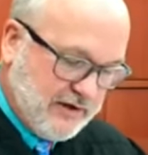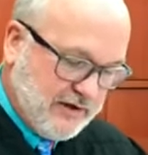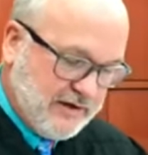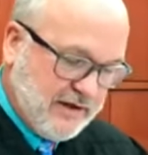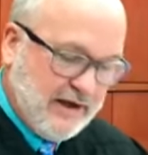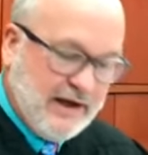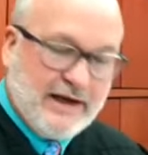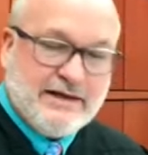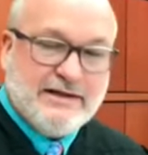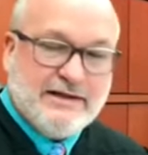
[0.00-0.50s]
Is the
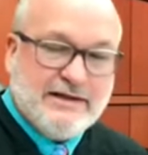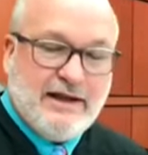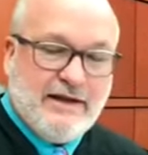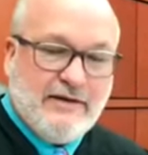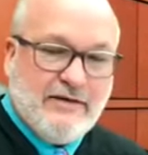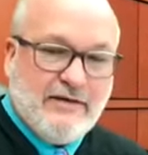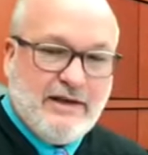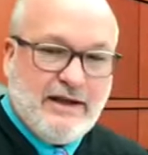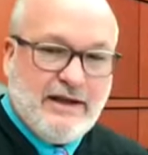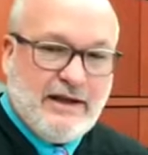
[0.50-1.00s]
next
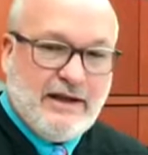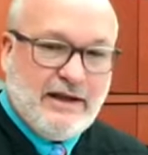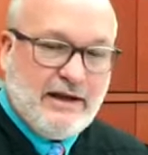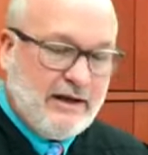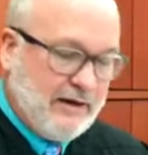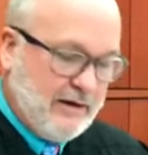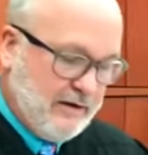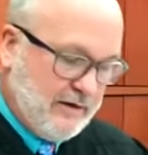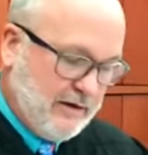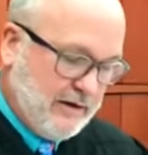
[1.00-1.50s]
thing
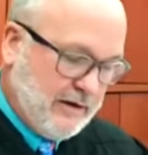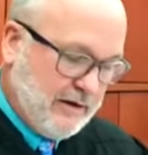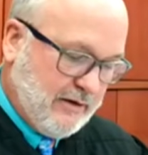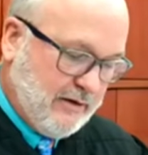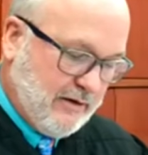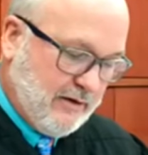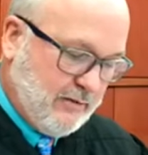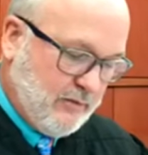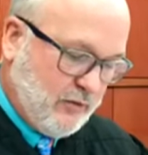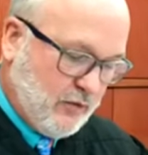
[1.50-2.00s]
the
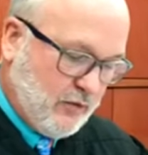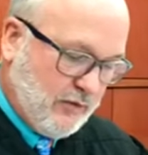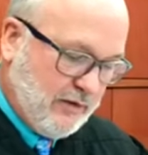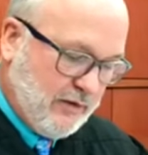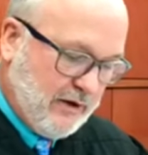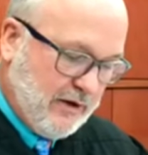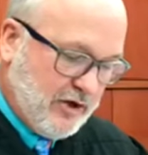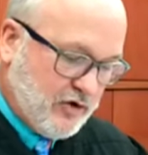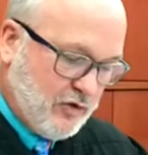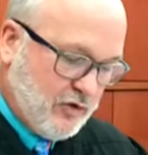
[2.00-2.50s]

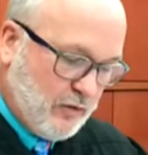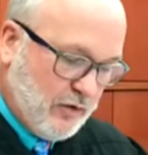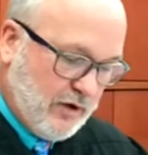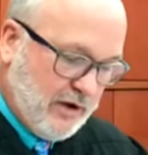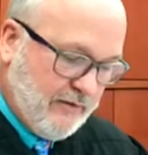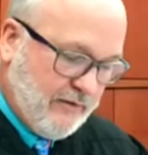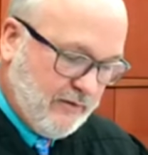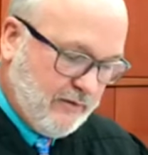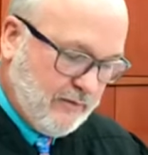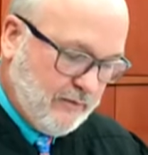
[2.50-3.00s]
initial
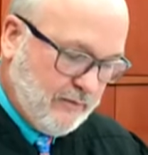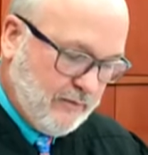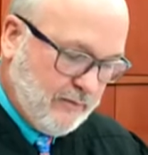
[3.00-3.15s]
brief?